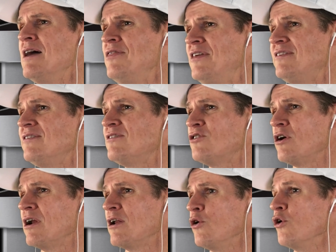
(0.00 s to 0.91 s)
This has
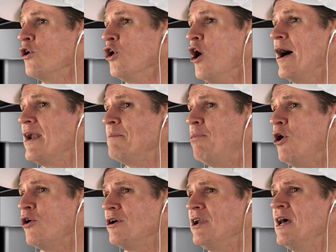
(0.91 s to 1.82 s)
got a little liner
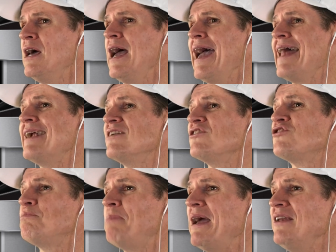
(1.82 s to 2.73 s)
pocket and it
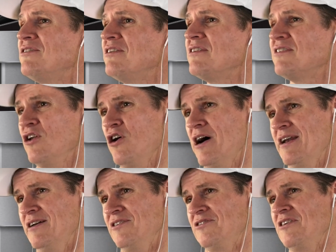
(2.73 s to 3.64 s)
dispenses
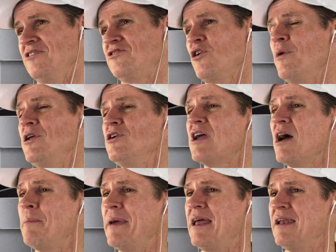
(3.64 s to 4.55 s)
liners. So when you
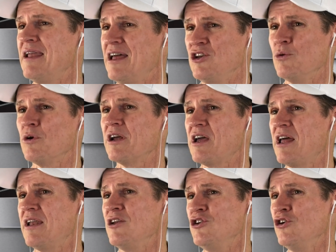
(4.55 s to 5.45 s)
come in and you want to
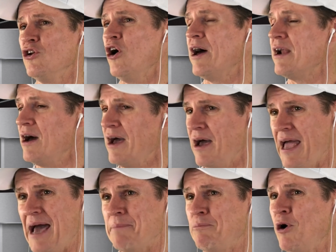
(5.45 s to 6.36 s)
get a new liner,
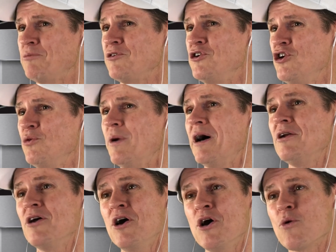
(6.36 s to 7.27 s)
out pops a new
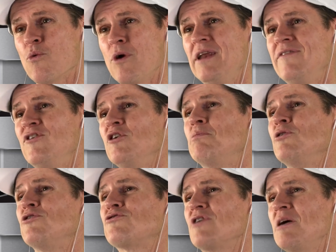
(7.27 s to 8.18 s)
one, ready for you to
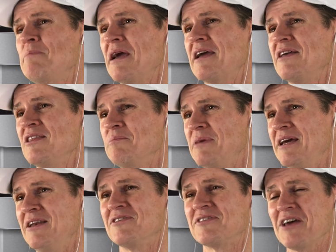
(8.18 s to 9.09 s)
put straight back in the
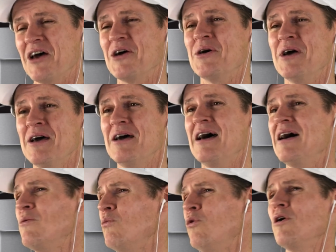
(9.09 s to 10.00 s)
bin. So
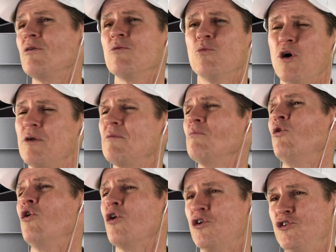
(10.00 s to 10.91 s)
what
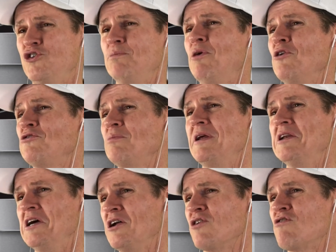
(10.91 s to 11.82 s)
more could you possibly
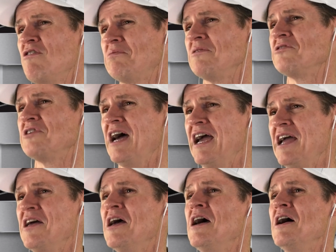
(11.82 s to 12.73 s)
need on Christmas
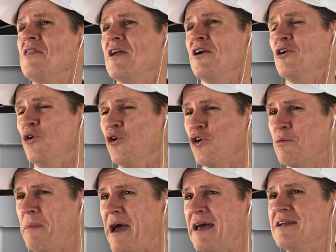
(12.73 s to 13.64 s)
Day than an
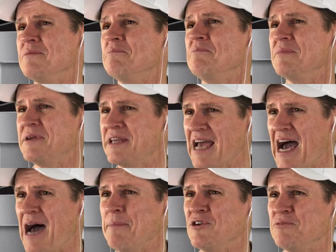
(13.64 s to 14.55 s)
automated
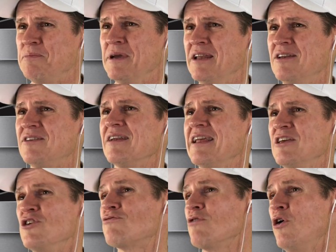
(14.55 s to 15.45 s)
garbage bin to let
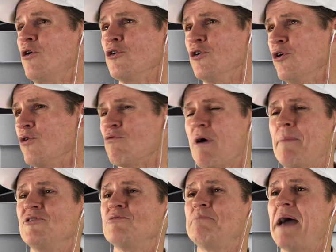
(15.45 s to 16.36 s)
you throw all your
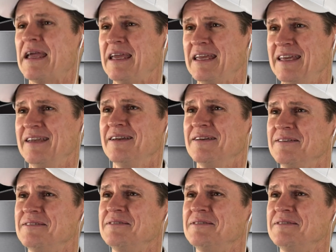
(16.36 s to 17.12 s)
rubbish packing in?